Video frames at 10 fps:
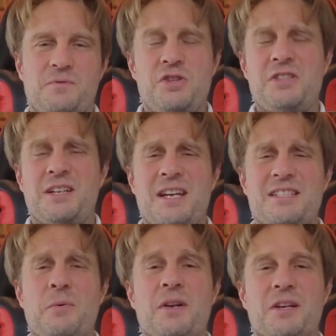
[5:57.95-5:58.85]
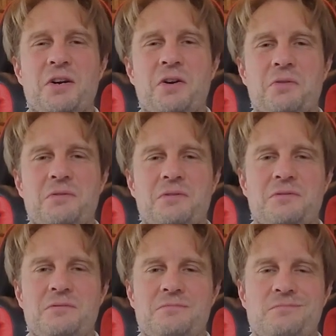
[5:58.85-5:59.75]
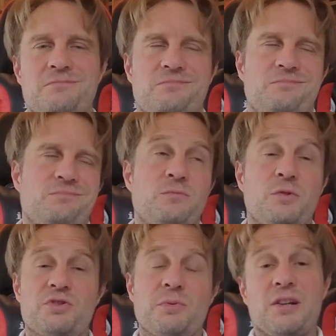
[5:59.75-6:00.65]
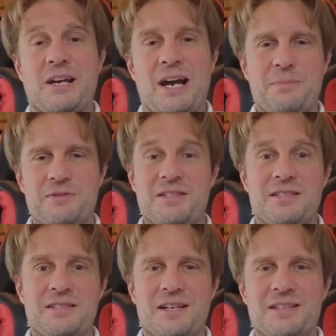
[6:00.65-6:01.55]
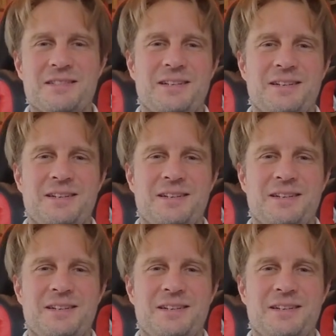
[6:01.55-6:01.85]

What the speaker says: just in case I want to go, which rarely happens these days.